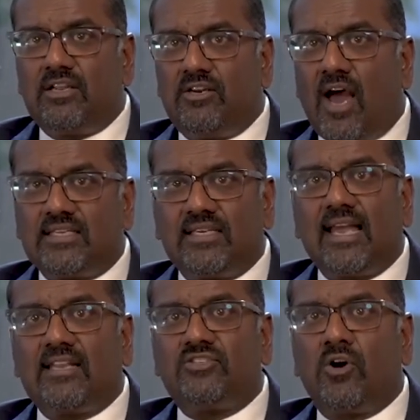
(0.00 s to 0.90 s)
not to
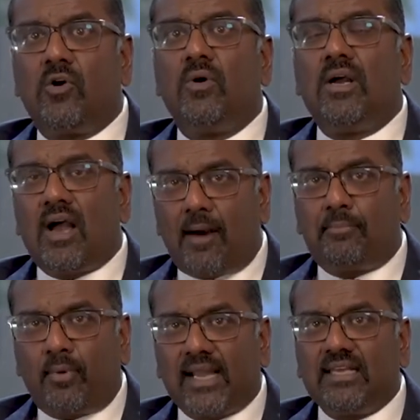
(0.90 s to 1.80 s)
get so
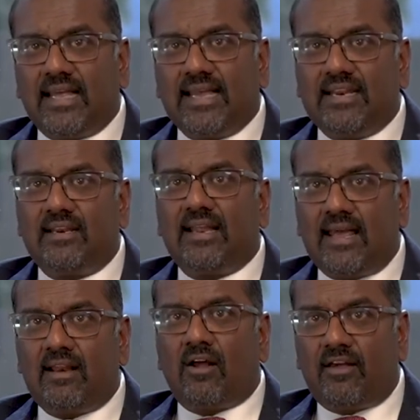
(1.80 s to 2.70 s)
upregulated
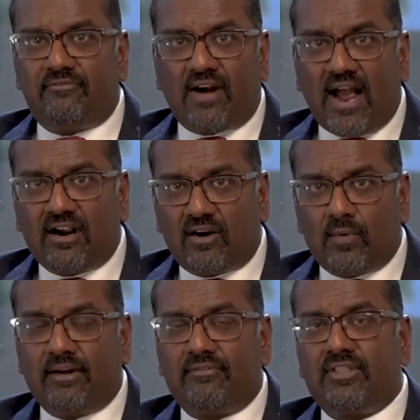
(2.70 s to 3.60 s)
and on fire
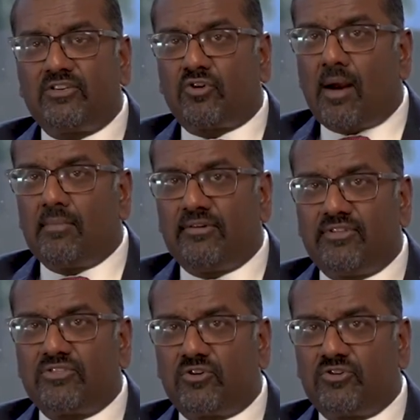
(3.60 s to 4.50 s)
whenever the trauma of
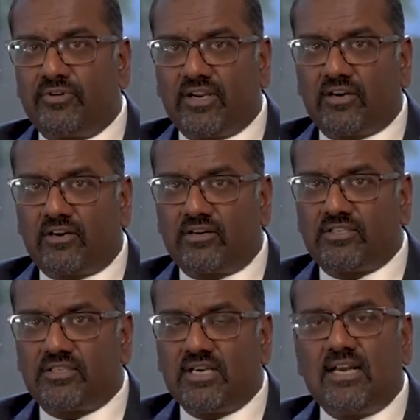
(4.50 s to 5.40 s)
the surgery
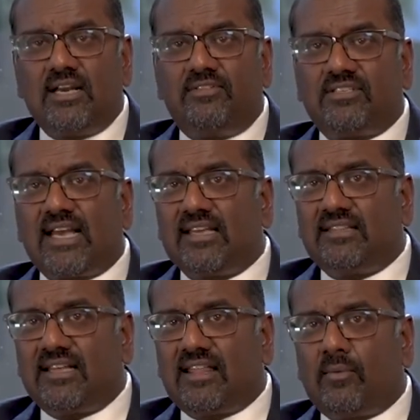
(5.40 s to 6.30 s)
occurs. The second
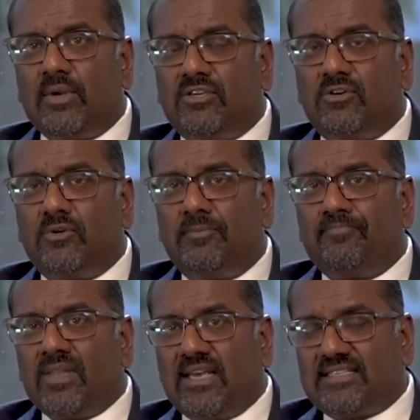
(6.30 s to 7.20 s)
thing that we do
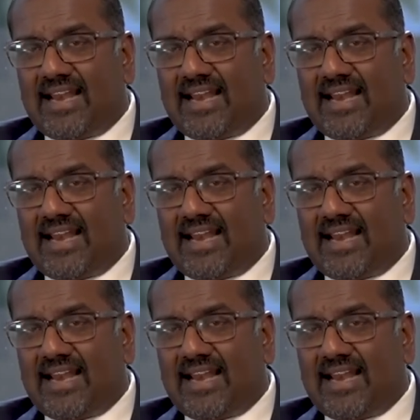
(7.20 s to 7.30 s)
is